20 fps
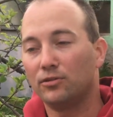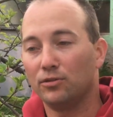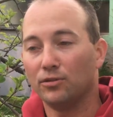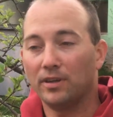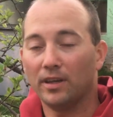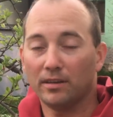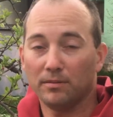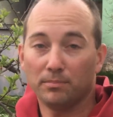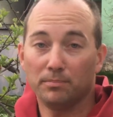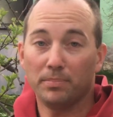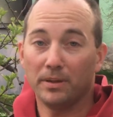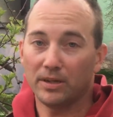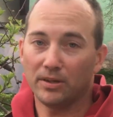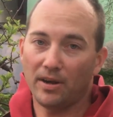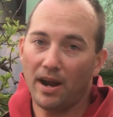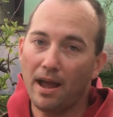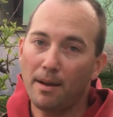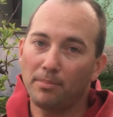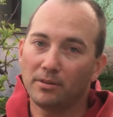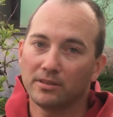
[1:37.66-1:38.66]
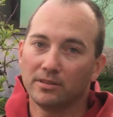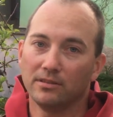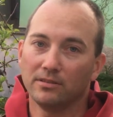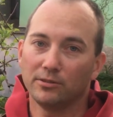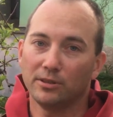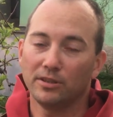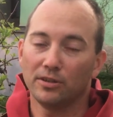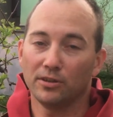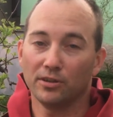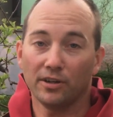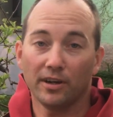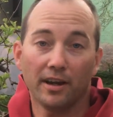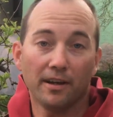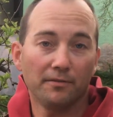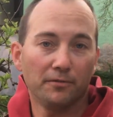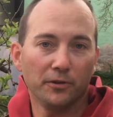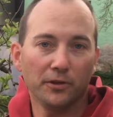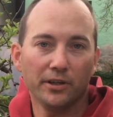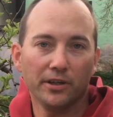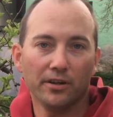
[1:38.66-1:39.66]
to get better apples in return
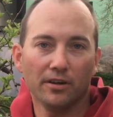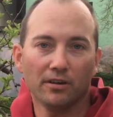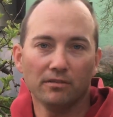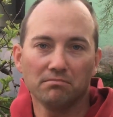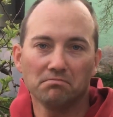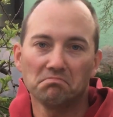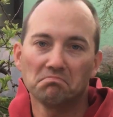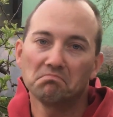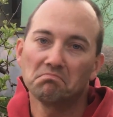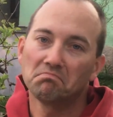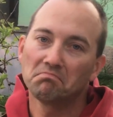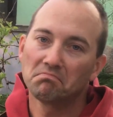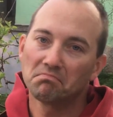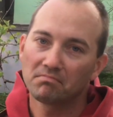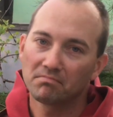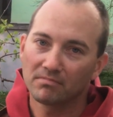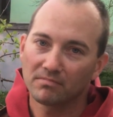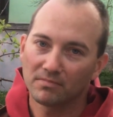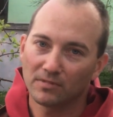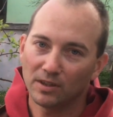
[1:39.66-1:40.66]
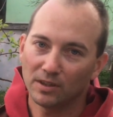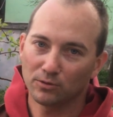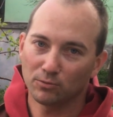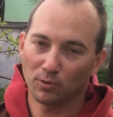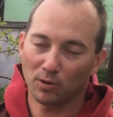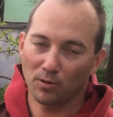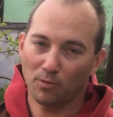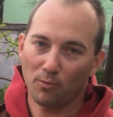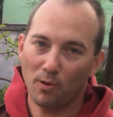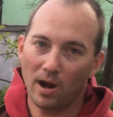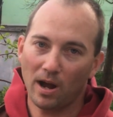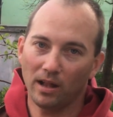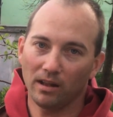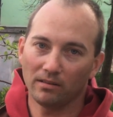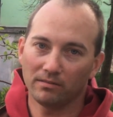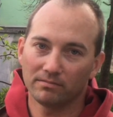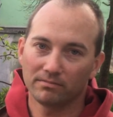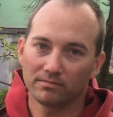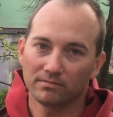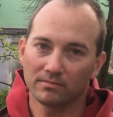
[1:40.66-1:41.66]
every year is worthwhile.
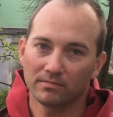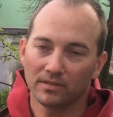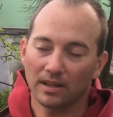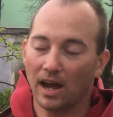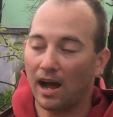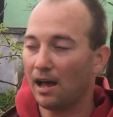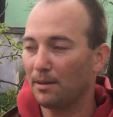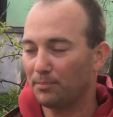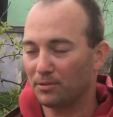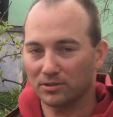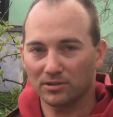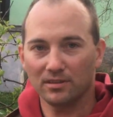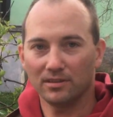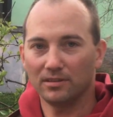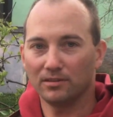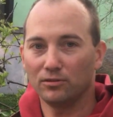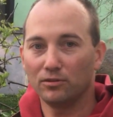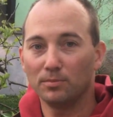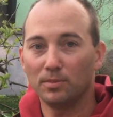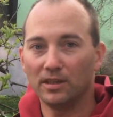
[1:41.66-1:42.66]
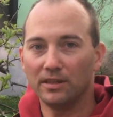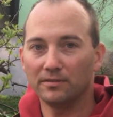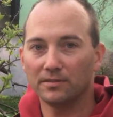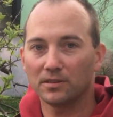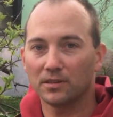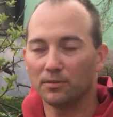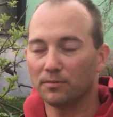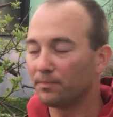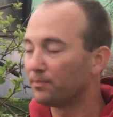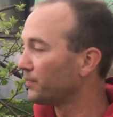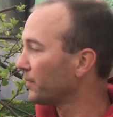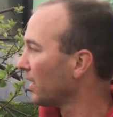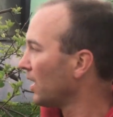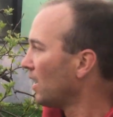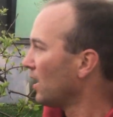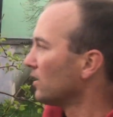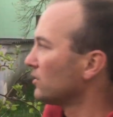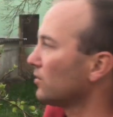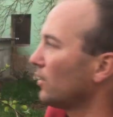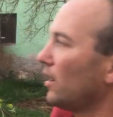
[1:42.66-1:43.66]
I personally do believe so.
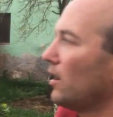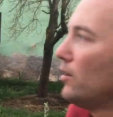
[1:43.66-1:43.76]
So